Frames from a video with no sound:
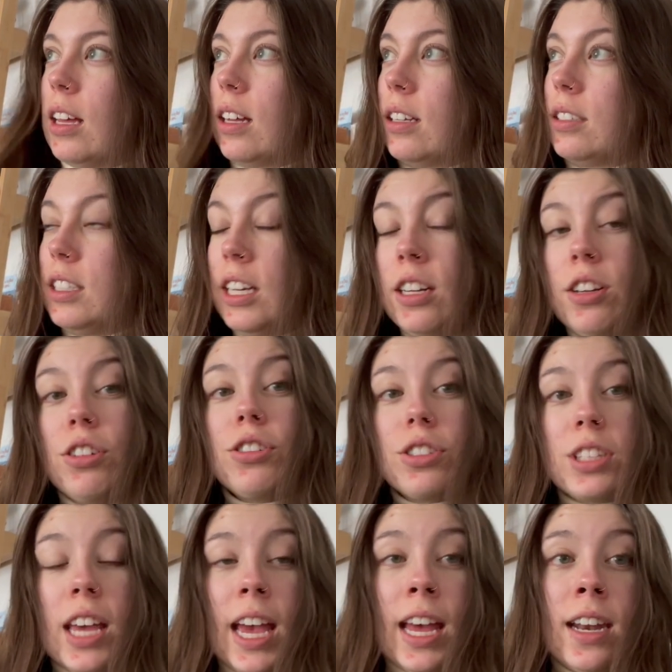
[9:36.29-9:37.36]
teenagers
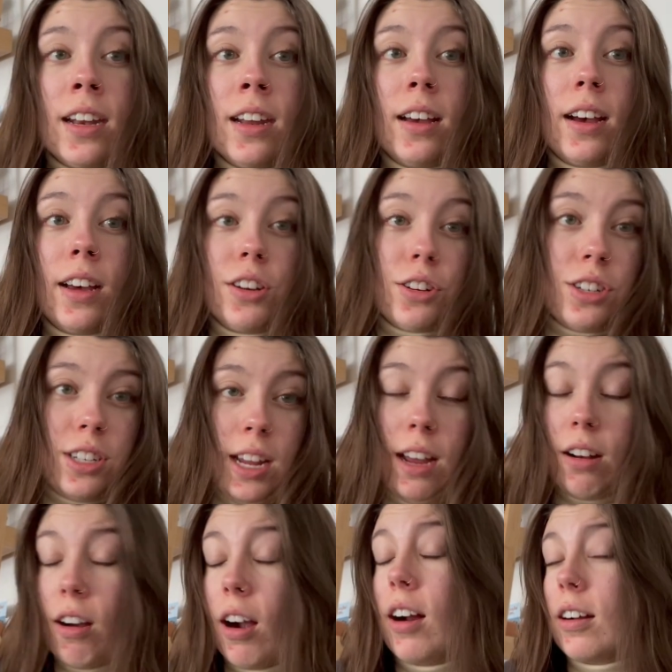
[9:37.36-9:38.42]
can understand
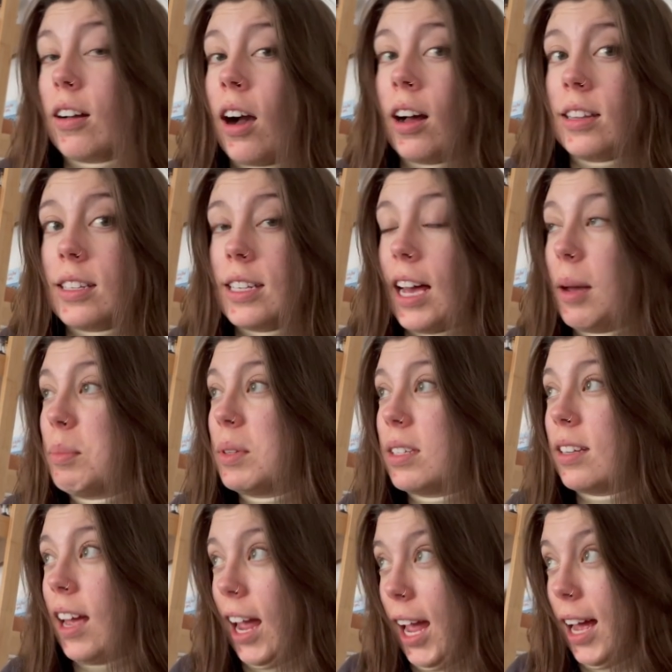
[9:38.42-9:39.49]
hard concepts
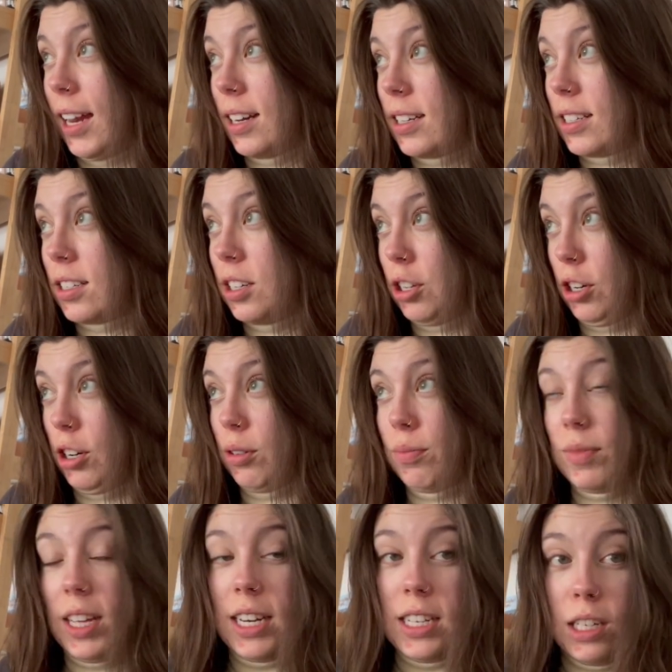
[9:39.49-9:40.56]
and, you know,
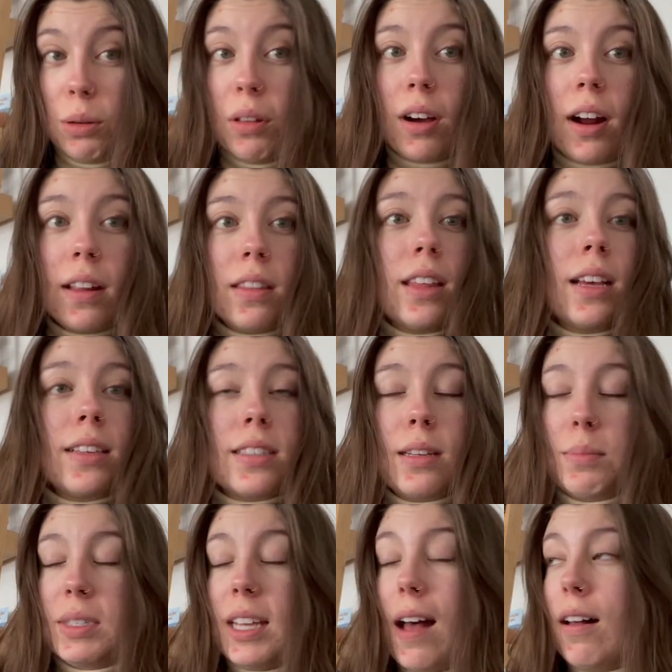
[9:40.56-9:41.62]
they deal with hard things
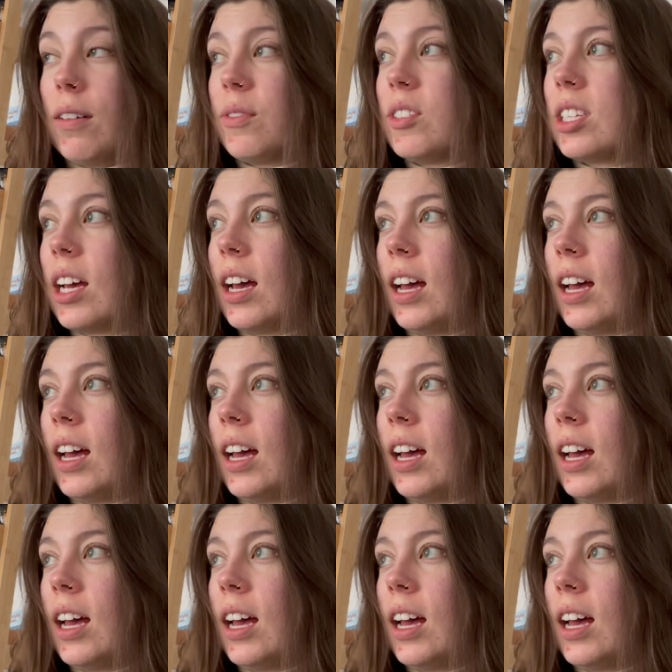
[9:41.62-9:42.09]
themselves.